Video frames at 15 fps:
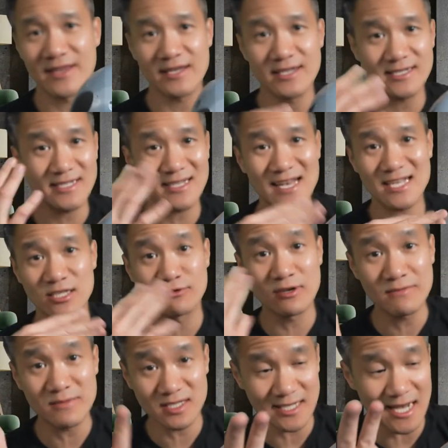Now this thing has three
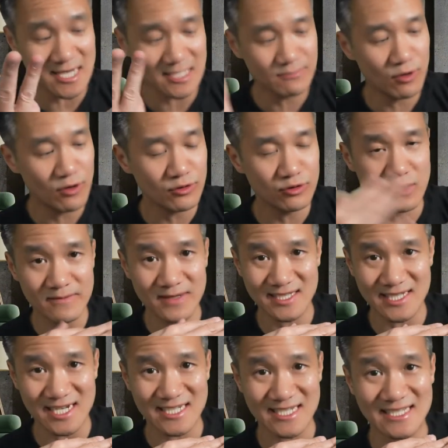massage mode, three
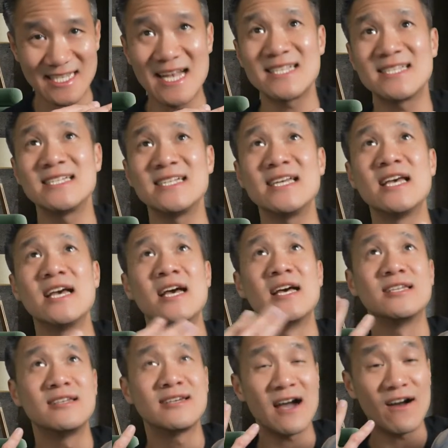massage intensity.
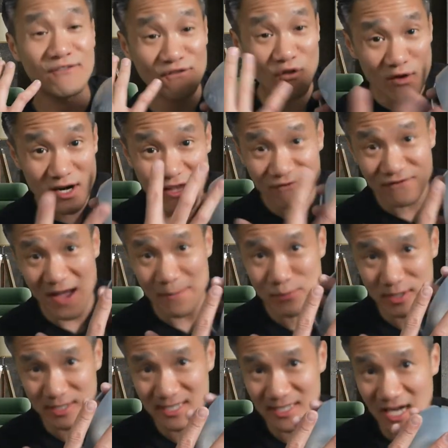You got
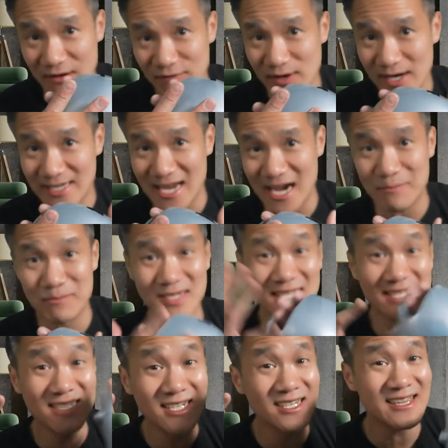45% off right now, but the
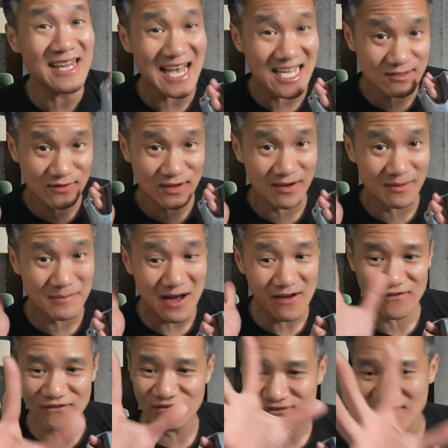deal lasts for
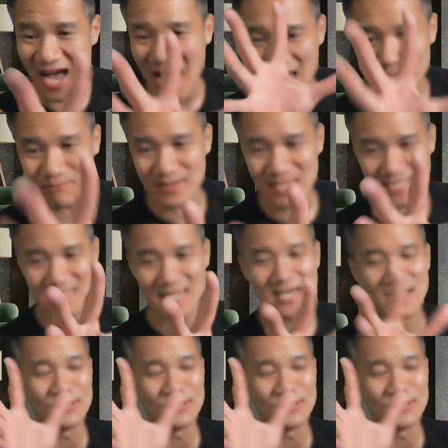about five minutes.